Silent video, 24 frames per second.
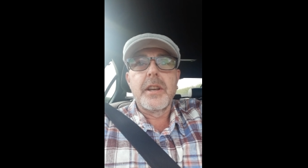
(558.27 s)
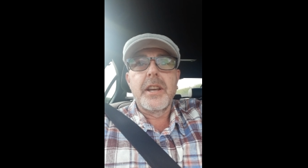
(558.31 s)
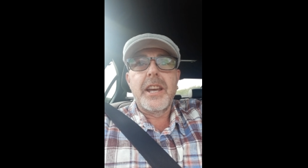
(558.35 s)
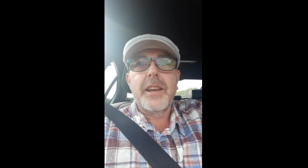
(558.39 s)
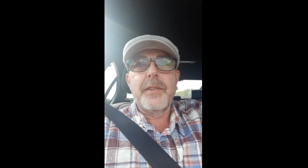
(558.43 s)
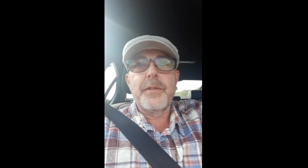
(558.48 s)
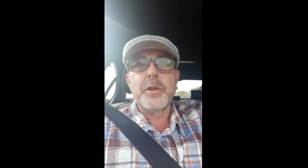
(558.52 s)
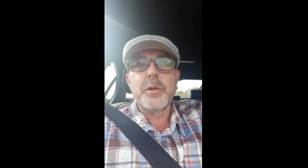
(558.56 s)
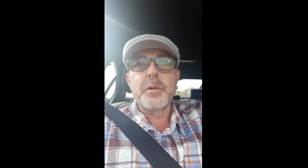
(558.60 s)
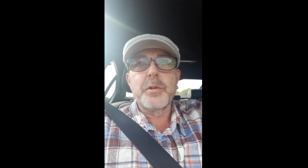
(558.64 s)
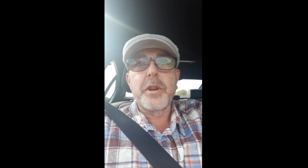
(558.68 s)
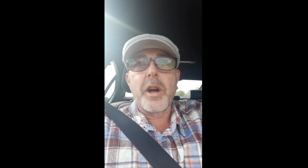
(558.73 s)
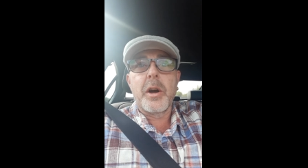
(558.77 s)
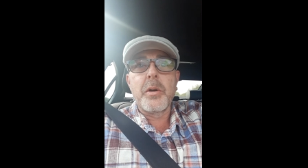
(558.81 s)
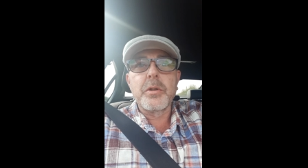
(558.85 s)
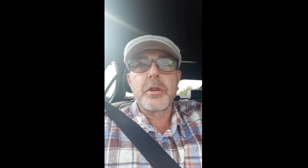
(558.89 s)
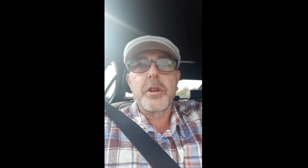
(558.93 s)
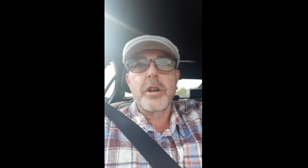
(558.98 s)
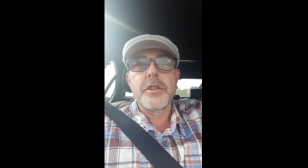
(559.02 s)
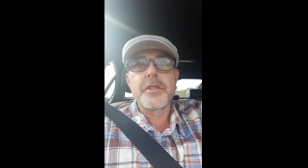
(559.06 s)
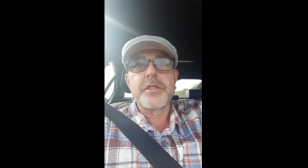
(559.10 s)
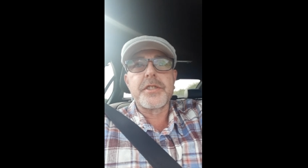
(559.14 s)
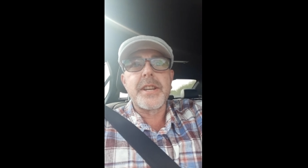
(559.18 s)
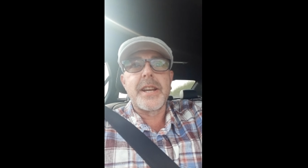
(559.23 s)
If you don't
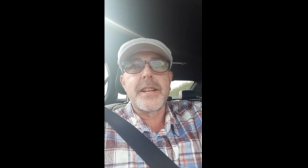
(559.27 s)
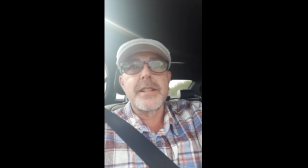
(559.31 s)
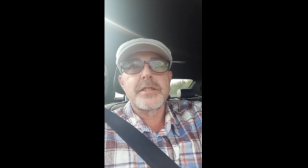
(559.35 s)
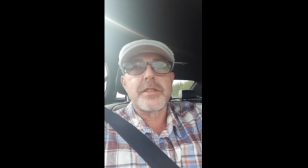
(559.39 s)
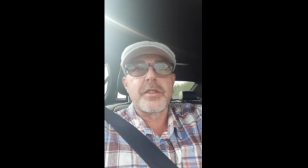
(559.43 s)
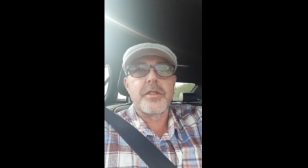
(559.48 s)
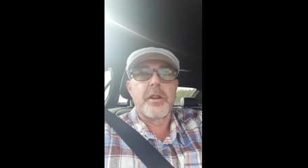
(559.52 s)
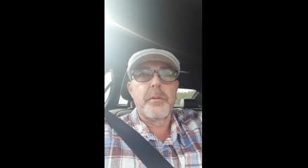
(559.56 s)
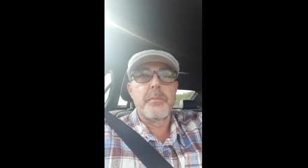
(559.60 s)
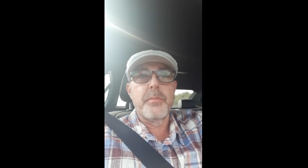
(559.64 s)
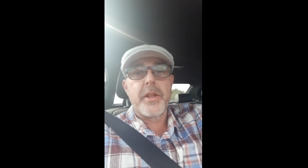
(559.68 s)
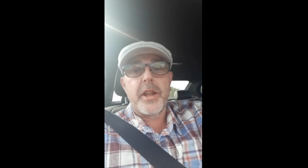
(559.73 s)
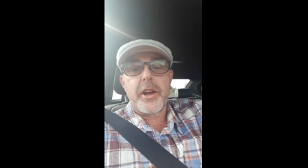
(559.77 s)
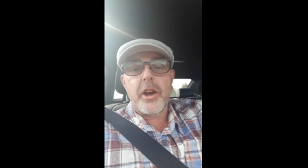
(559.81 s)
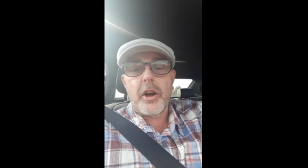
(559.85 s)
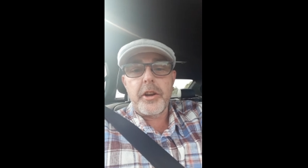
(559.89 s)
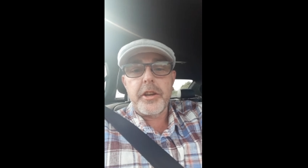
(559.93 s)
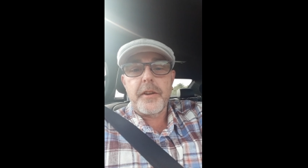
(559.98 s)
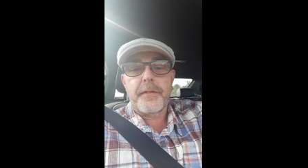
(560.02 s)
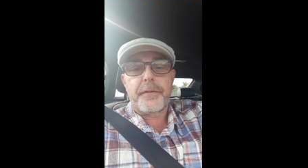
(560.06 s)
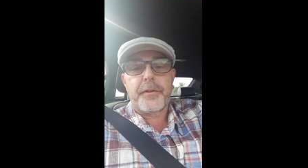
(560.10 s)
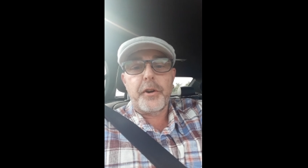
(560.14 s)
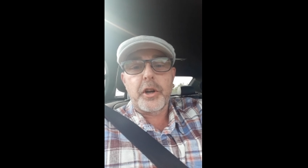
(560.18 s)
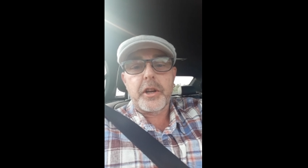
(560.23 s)
consent to them, they're not
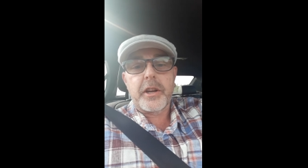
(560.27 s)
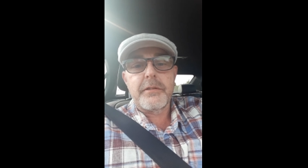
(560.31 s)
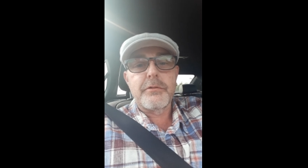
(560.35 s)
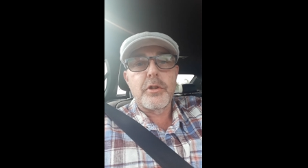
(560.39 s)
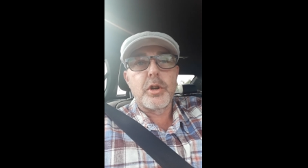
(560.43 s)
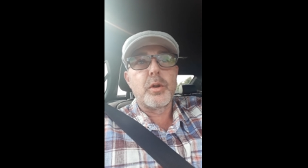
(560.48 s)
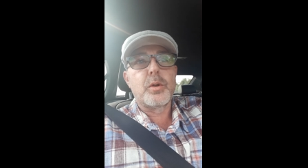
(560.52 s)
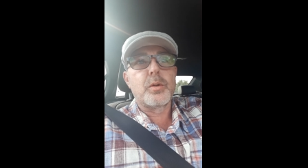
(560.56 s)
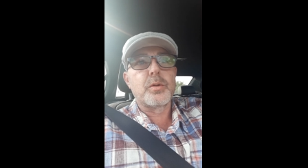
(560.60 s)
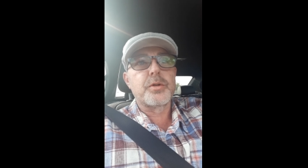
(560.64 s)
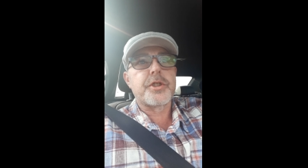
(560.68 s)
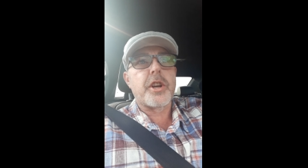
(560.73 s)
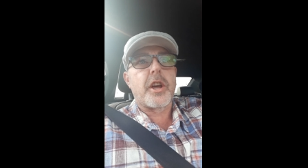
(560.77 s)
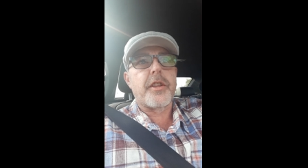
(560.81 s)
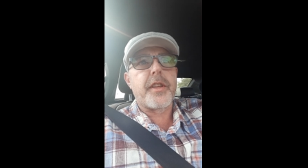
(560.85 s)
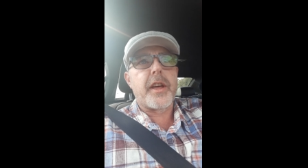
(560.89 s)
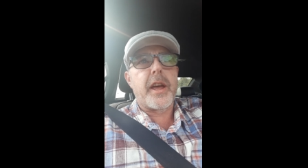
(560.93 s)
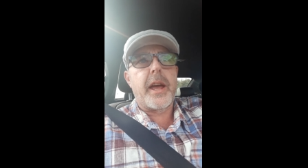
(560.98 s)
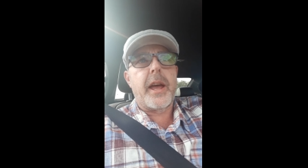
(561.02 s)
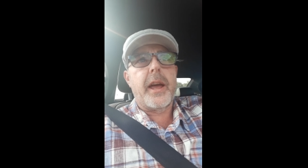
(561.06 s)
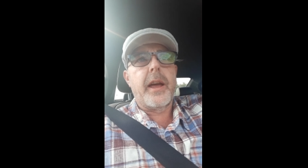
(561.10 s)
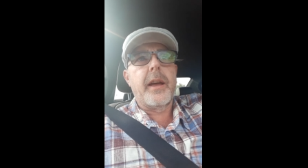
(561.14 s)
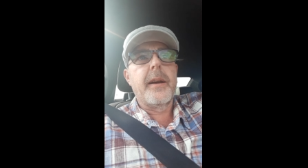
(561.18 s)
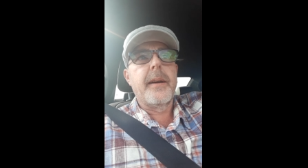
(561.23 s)
your fucking rules, are
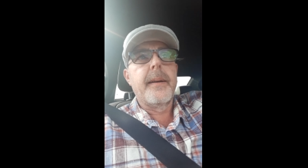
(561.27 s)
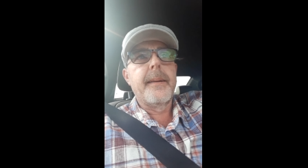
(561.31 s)
they?